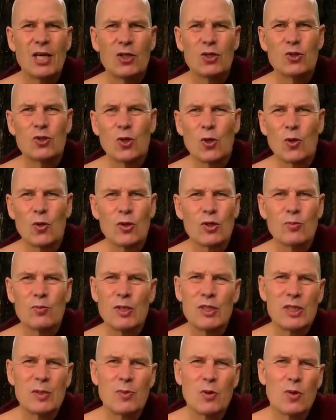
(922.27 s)
stolen,
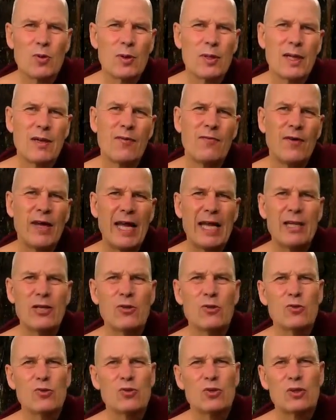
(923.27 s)
misappropriated
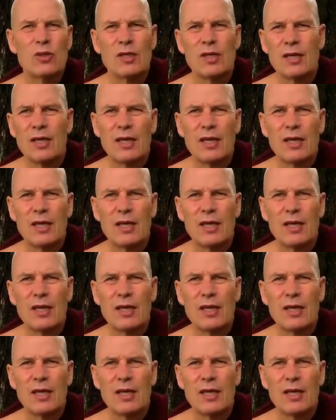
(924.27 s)
values,